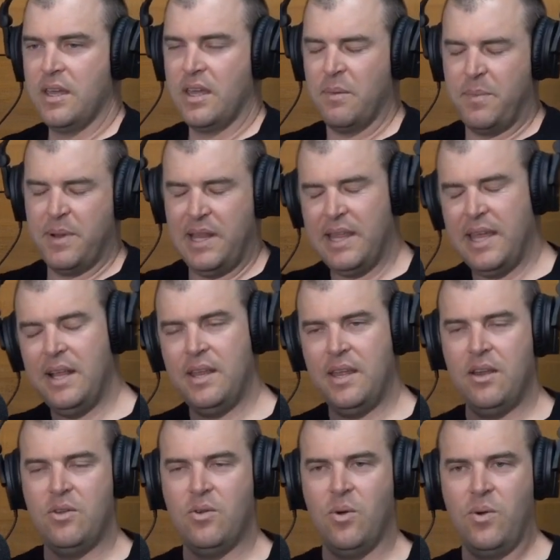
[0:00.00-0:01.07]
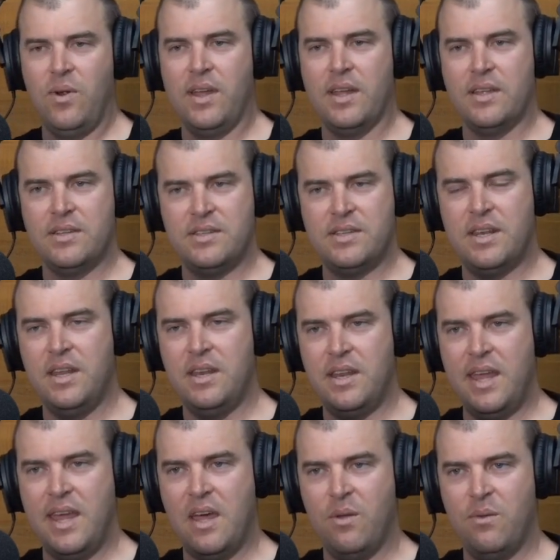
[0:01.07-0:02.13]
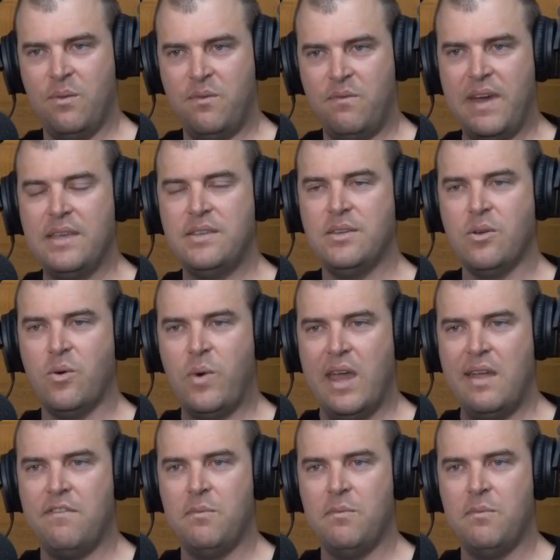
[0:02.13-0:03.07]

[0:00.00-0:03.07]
completely ignoring it, sitting down, facing away